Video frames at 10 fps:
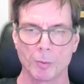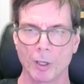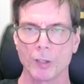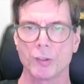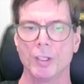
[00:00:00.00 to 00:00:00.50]

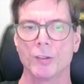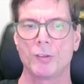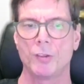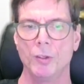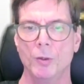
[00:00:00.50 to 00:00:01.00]

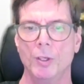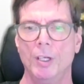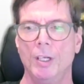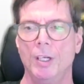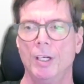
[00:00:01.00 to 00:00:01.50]
process to
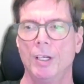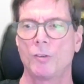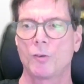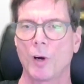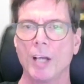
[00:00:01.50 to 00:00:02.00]
try